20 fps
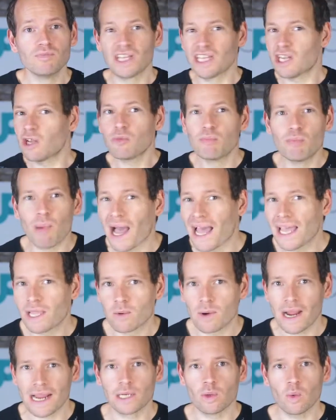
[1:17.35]
they don't buy
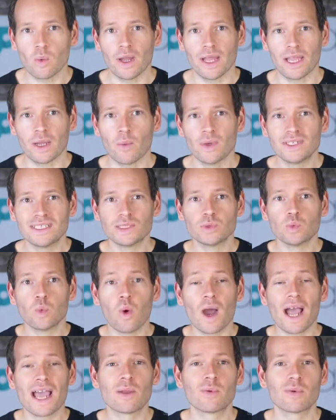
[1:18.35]
right away, which is
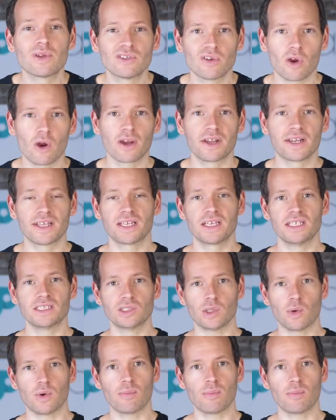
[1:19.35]
why retargeting is so